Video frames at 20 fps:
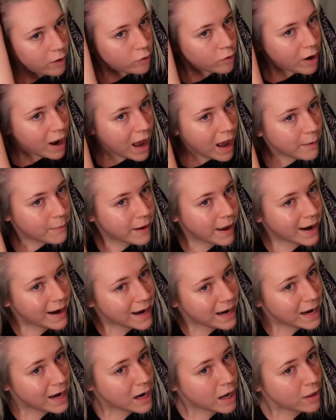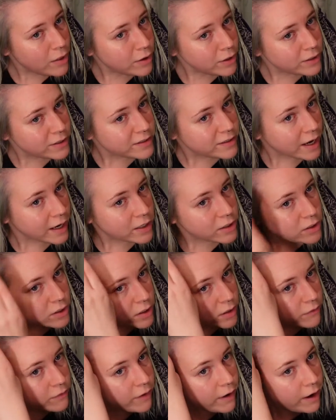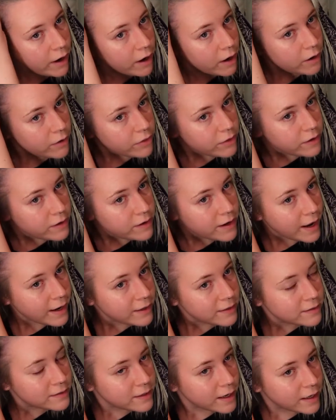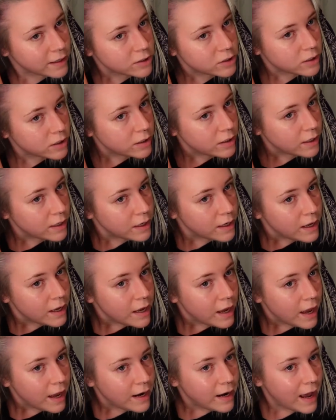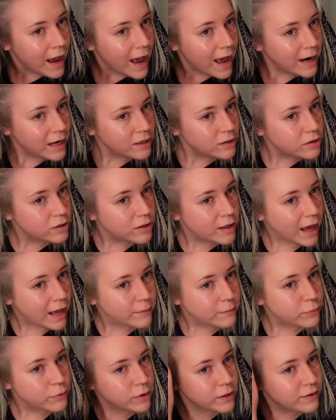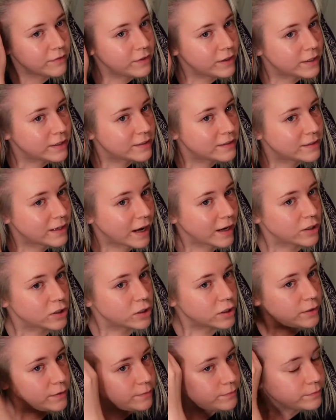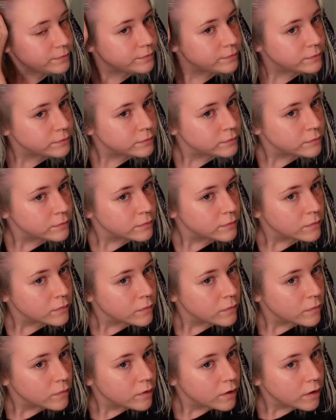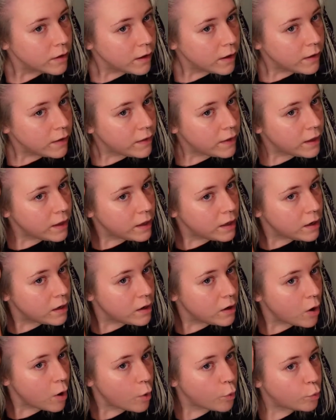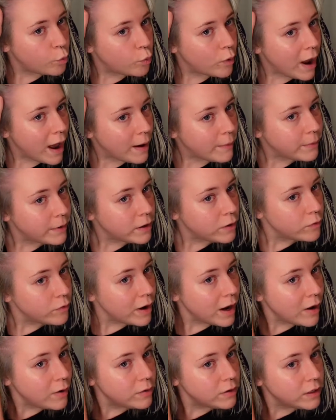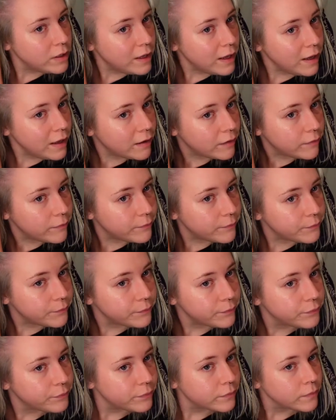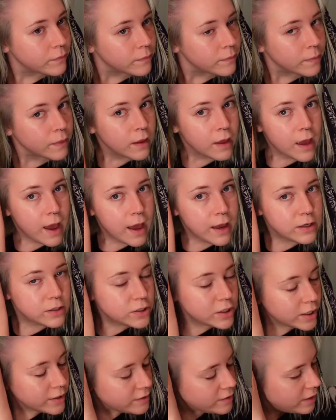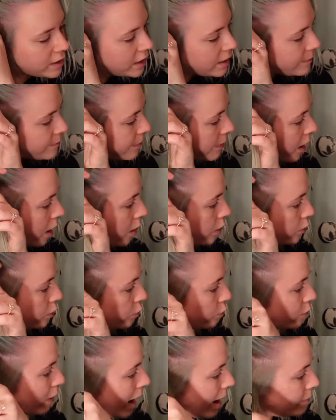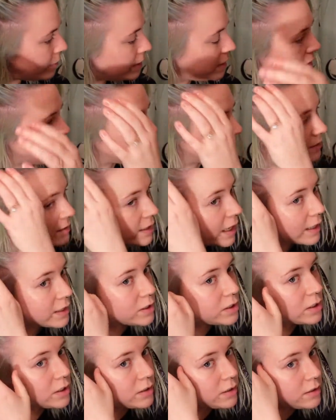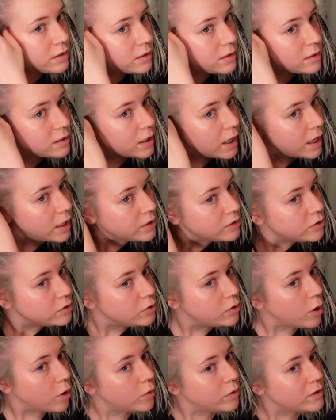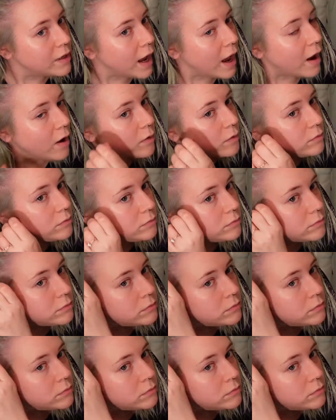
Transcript: grab another section of hair, the next section, and add it to that previous section, and then wrap it around again. And just keep grabbing sections as you go down.